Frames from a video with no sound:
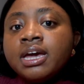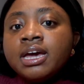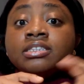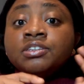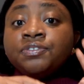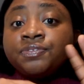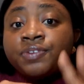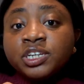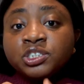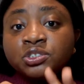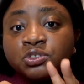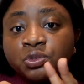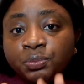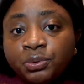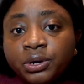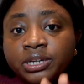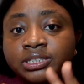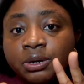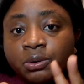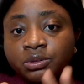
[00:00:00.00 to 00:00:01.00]
The first 2
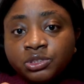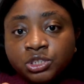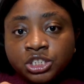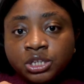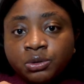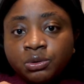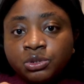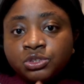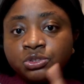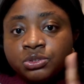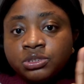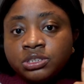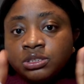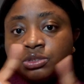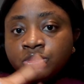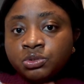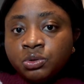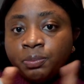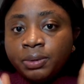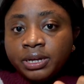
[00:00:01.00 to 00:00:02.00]
points I want to share with you is
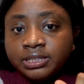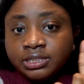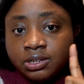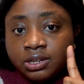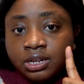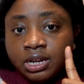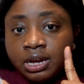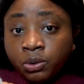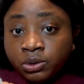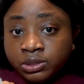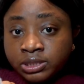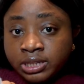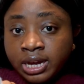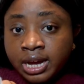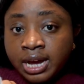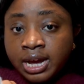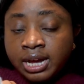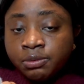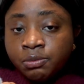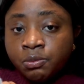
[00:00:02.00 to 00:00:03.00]
in no particular
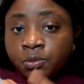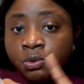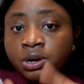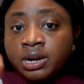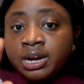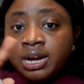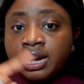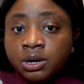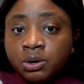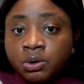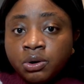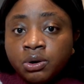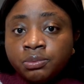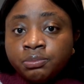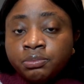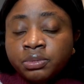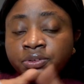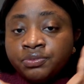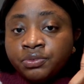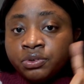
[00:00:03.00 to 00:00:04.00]
order. One can come
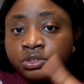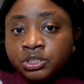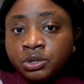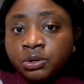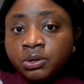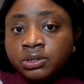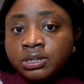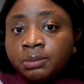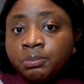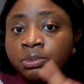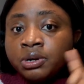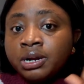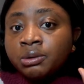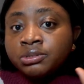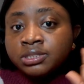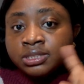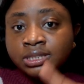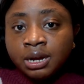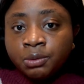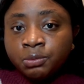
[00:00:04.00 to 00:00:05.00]
before the other, but I'll
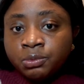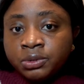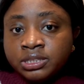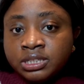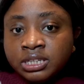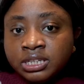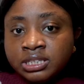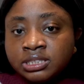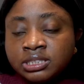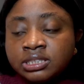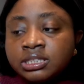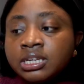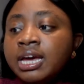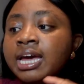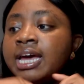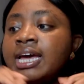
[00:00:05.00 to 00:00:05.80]
start with this.